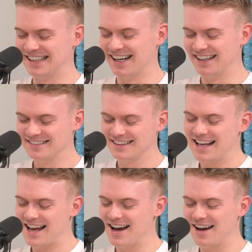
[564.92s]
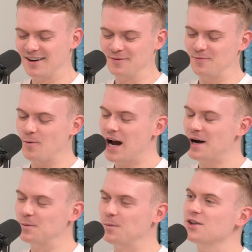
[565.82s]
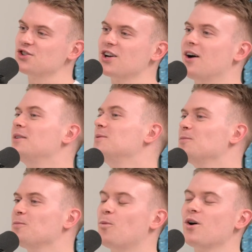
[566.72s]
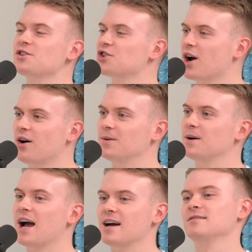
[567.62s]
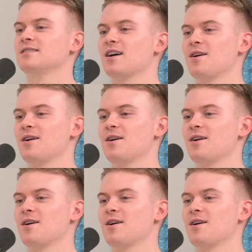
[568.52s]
Yeah. Wow, what a show. What a show. And